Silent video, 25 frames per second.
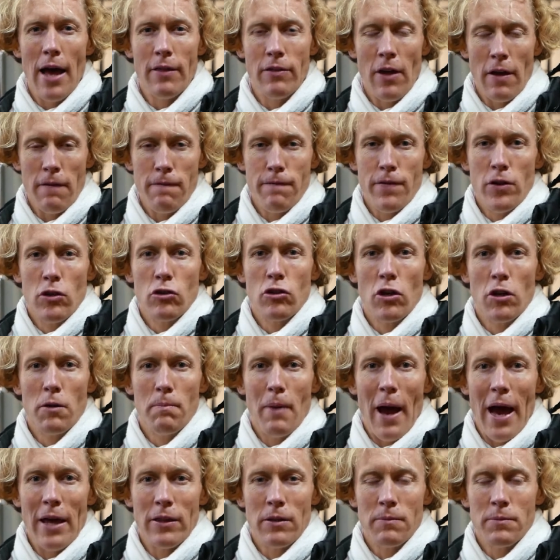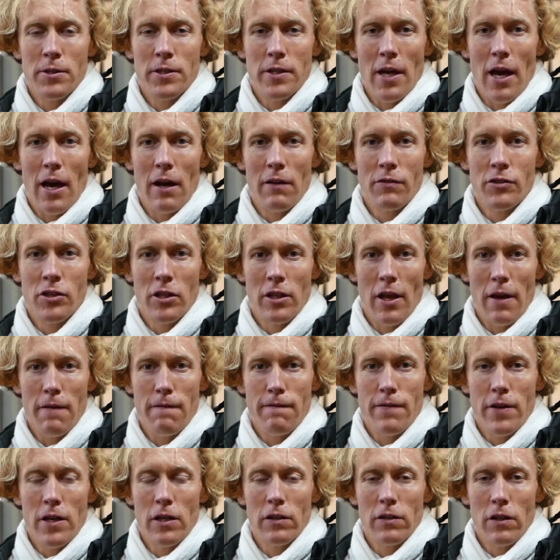they feel good about themselves and they
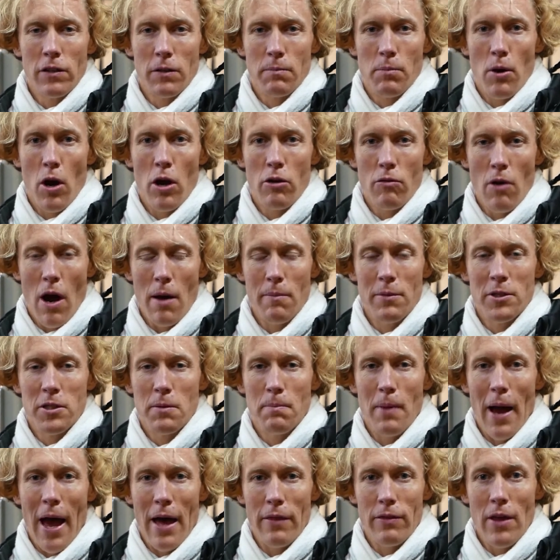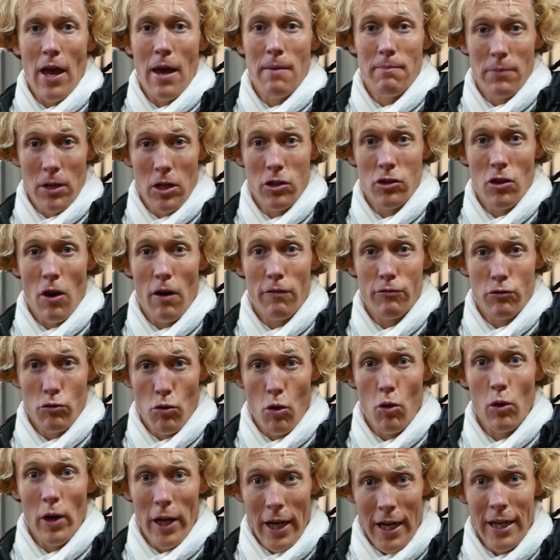feel that the program is about them, because after
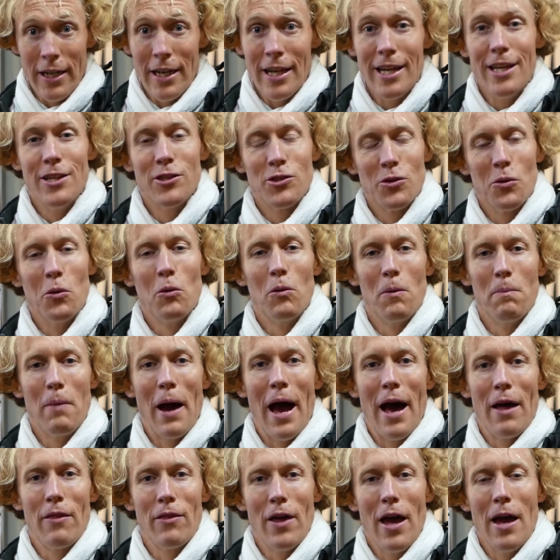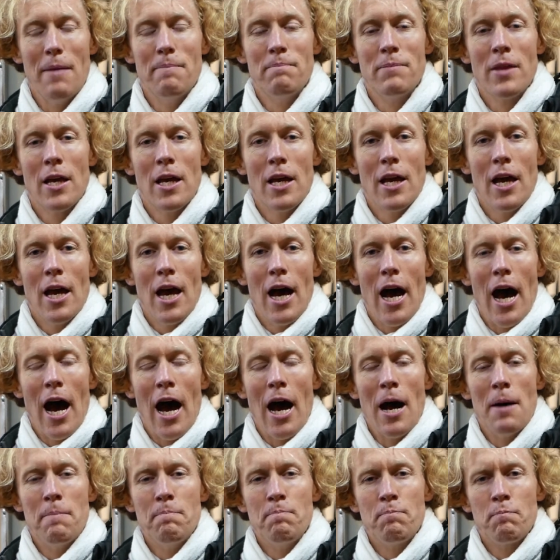all it is all about
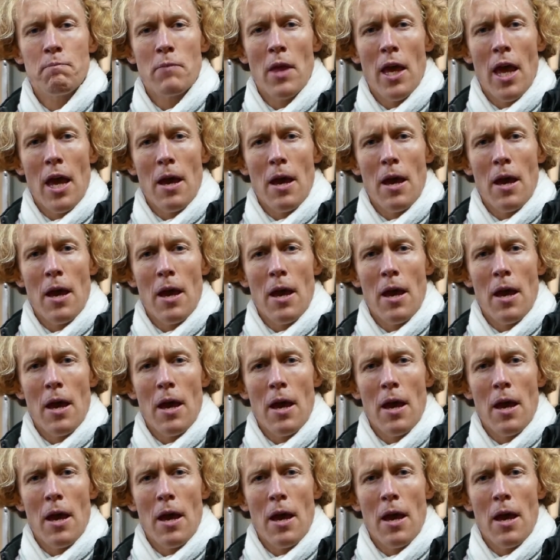them.